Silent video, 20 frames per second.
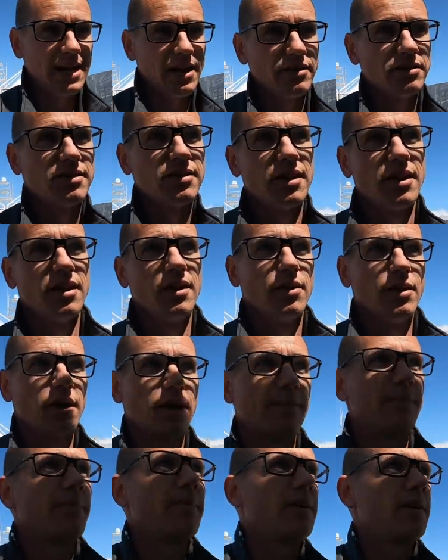now,
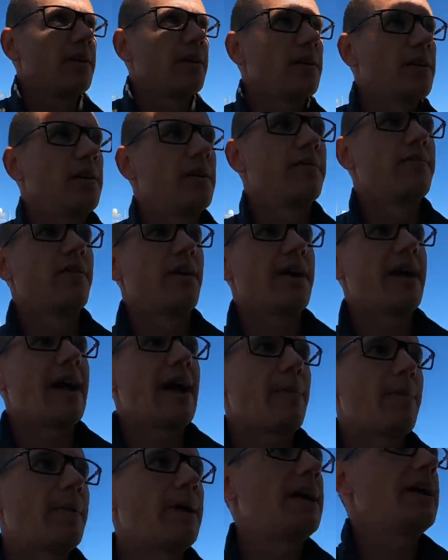so very
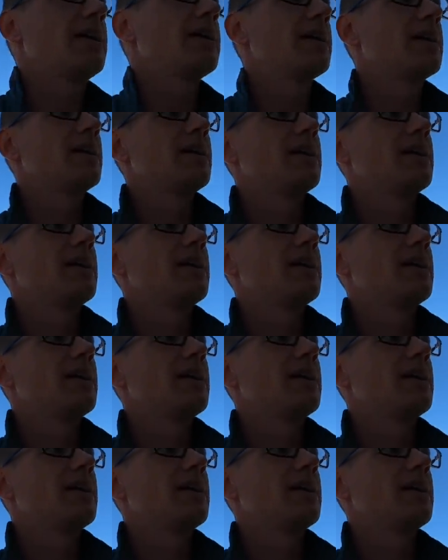happy.